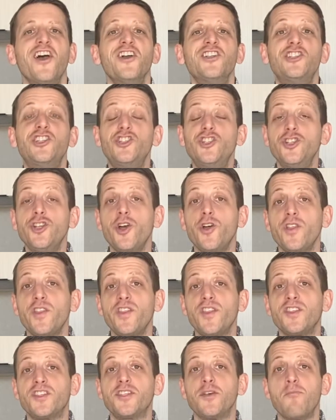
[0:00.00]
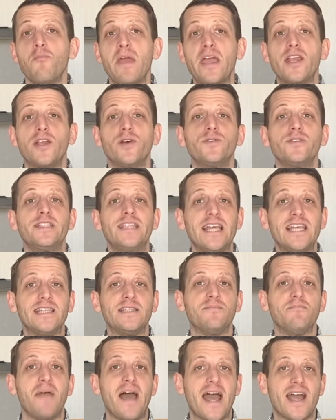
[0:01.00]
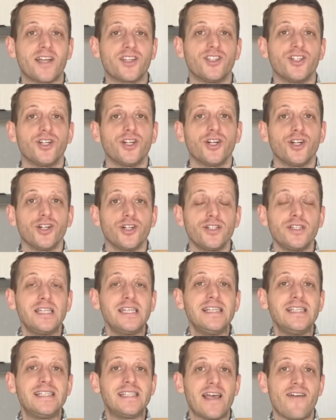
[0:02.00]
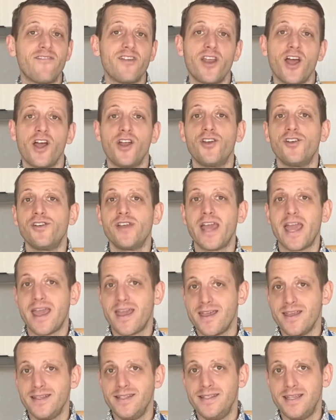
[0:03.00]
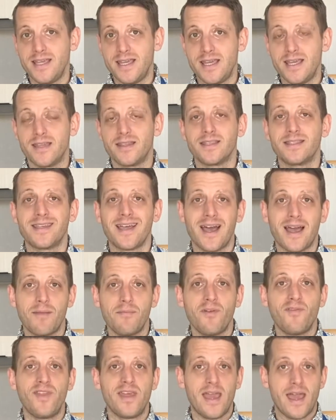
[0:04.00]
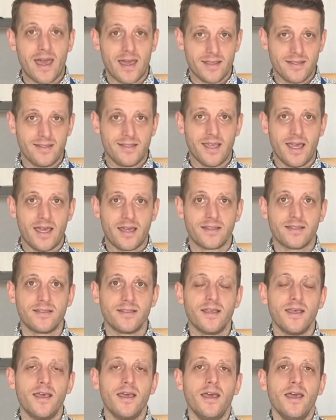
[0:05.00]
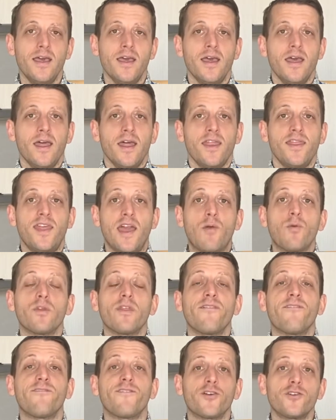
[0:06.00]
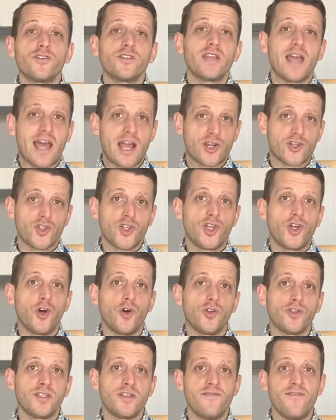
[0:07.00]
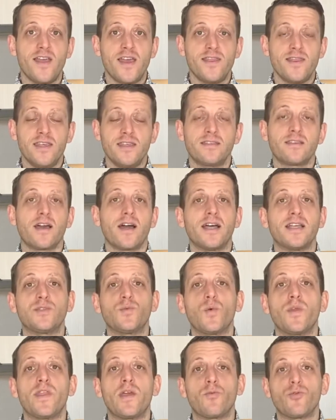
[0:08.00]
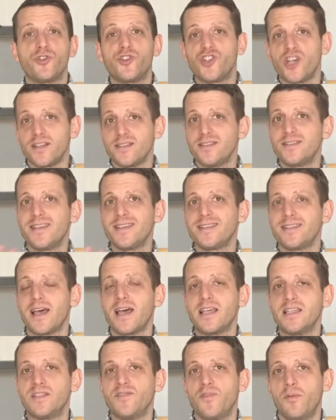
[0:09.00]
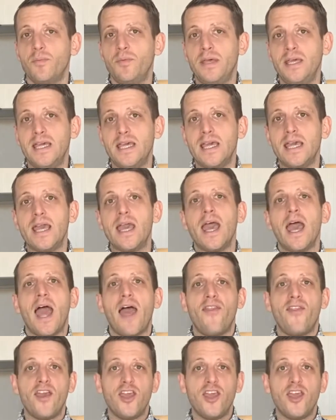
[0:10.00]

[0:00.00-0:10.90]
Did you know that the tomato dates back to early 700 AD in the time of the Aztecs? They were the first to actually cultivate these guys when they were just the size of a pea, and they